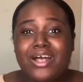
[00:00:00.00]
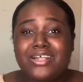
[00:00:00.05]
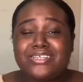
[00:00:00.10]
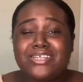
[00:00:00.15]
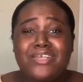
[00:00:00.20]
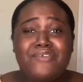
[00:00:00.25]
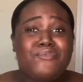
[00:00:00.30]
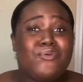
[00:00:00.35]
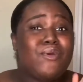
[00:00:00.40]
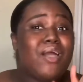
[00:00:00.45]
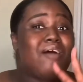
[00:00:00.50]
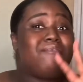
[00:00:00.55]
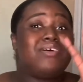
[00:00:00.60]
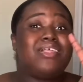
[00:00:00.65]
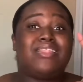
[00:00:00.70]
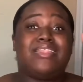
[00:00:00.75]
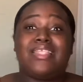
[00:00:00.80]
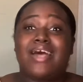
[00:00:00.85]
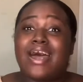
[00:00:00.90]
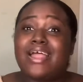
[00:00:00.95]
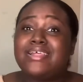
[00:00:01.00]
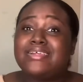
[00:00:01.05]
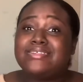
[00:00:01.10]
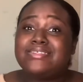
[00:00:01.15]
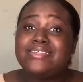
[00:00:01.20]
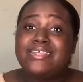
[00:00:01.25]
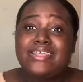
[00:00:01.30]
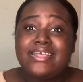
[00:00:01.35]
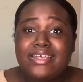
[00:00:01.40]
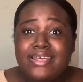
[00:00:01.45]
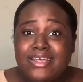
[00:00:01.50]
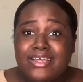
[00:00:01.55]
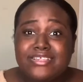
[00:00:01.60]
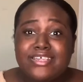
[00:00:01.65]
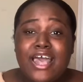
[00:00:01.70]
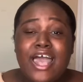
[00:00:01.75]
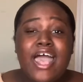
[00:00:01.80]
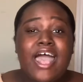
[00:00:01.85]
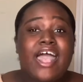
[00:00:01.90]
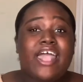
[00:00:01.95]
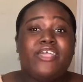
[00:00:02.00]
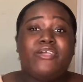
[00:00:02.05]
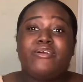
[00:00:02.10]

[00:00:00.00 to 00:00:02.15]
If you have a lot of sneakers and you're a